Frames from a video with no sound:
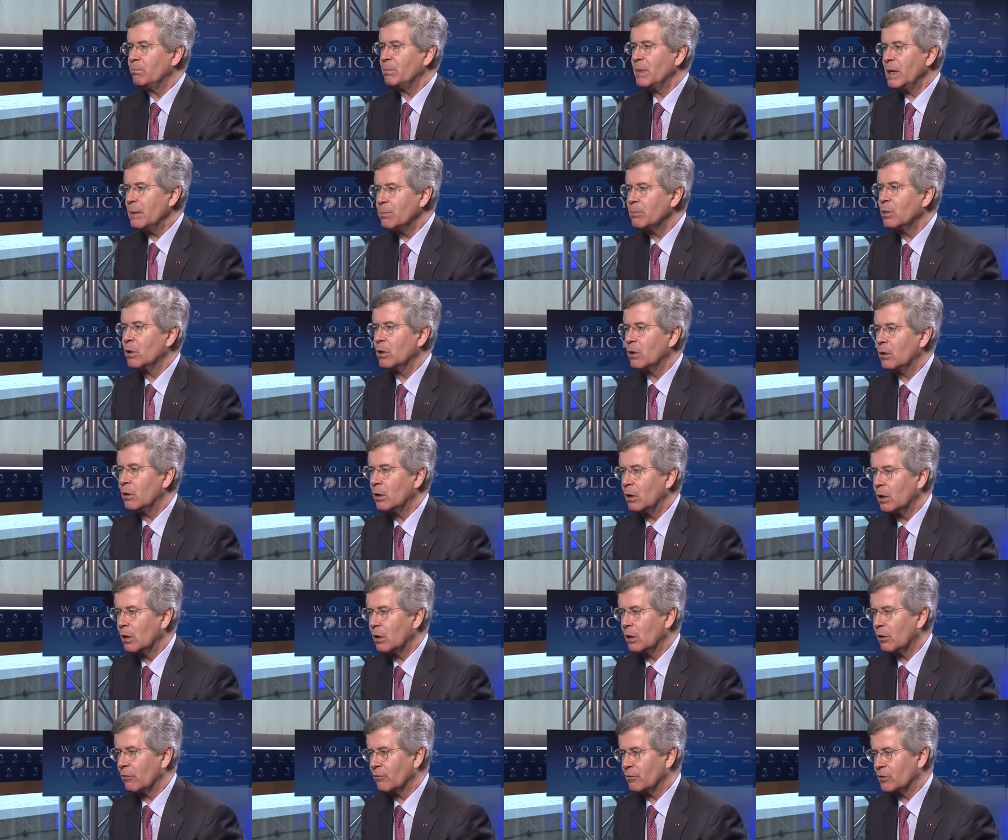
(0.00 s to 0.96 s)
people
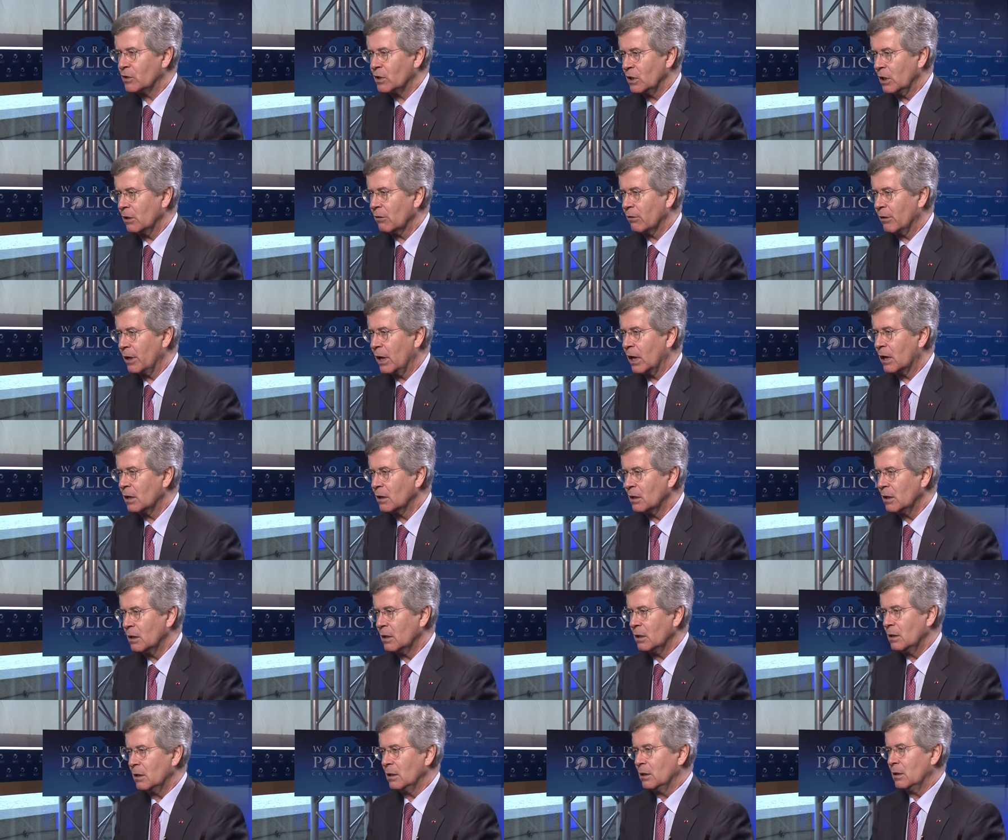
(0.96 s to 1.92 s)
of Syria,
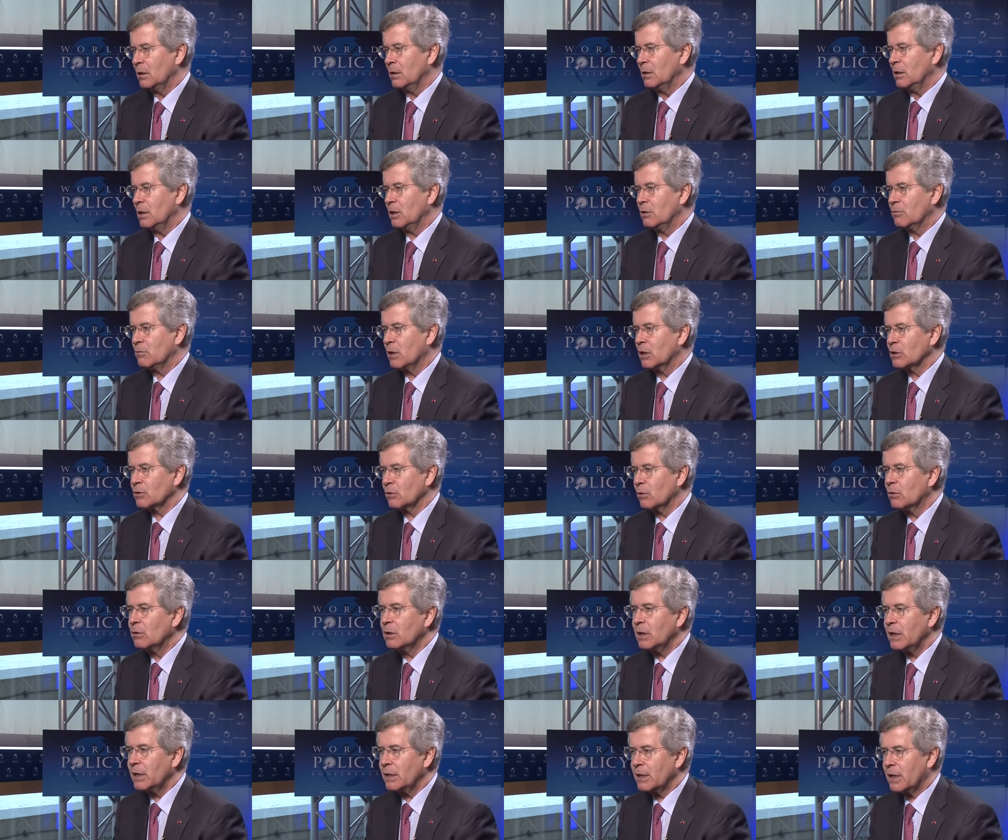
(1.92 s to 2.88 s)
it was
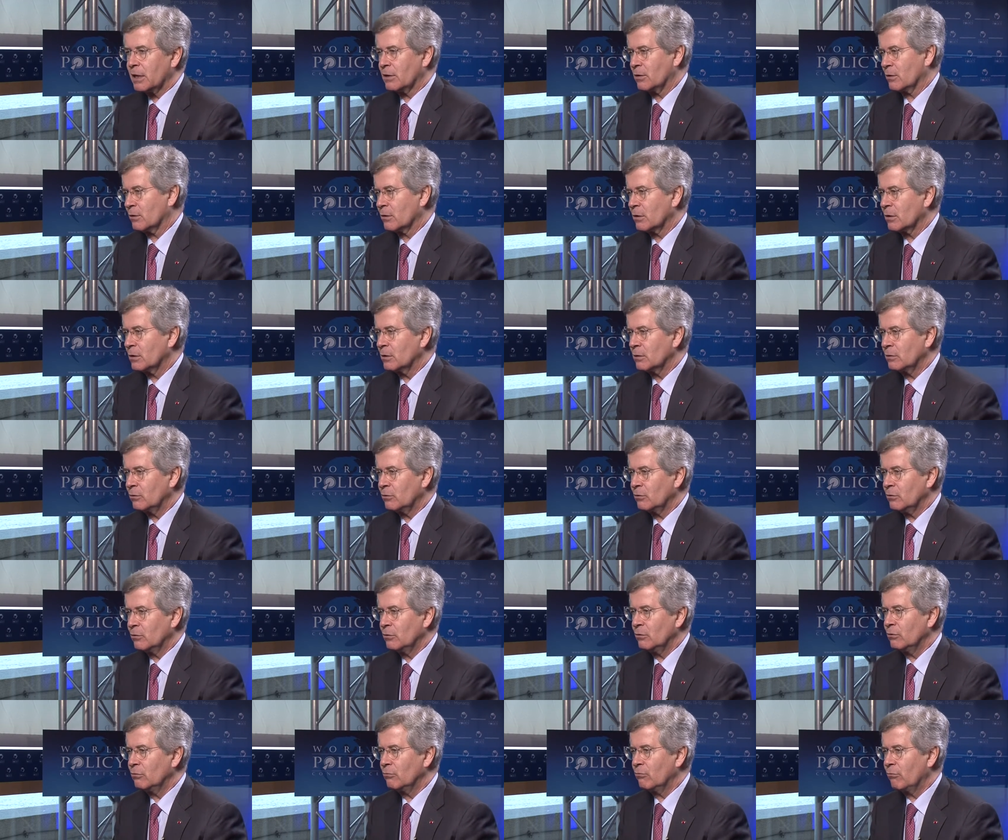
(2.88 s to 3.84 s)
only natural
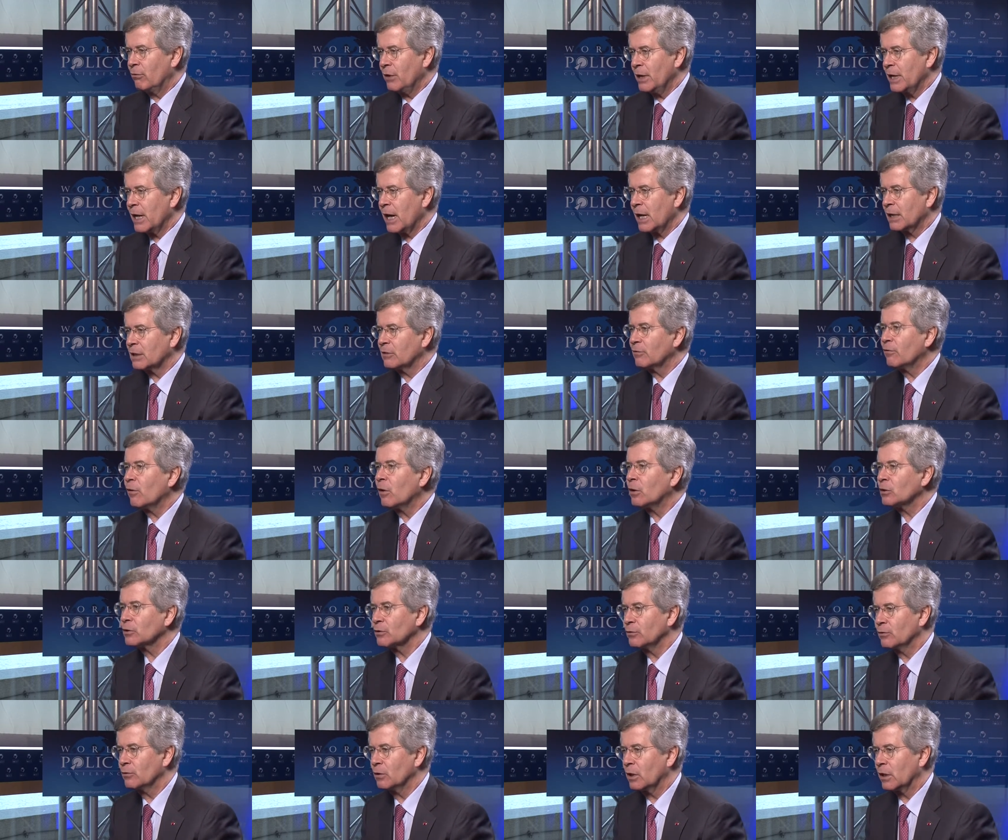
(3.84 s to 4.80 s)
to react
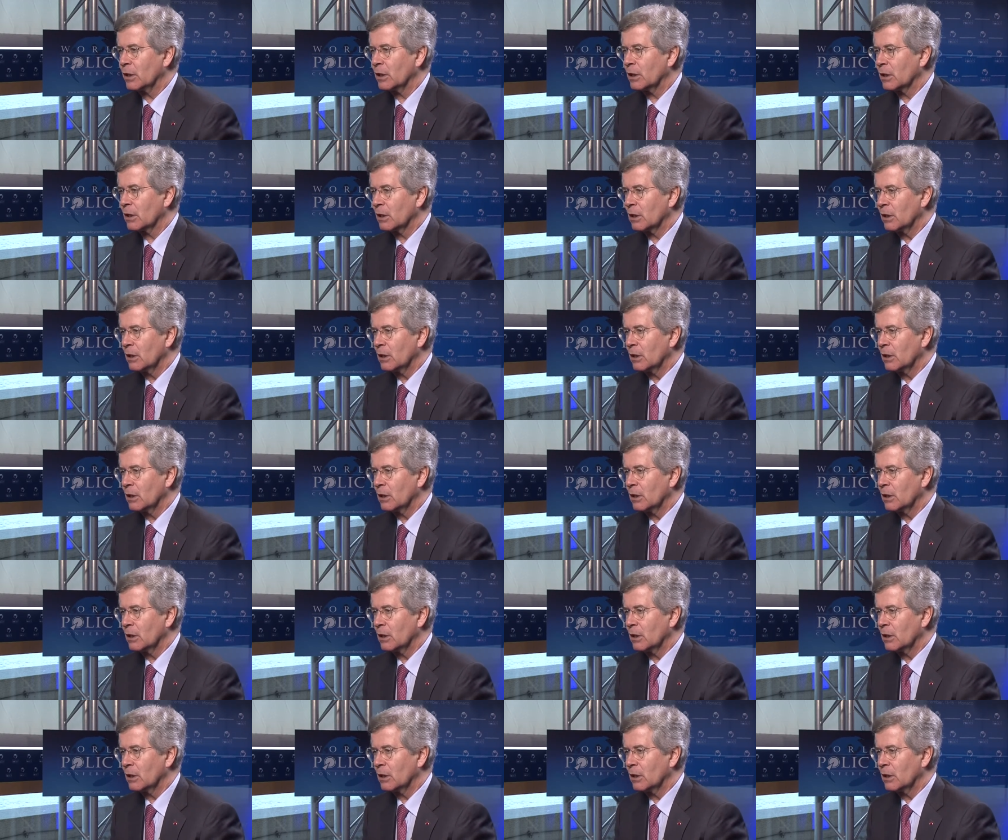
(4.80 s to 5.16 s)
forcefully.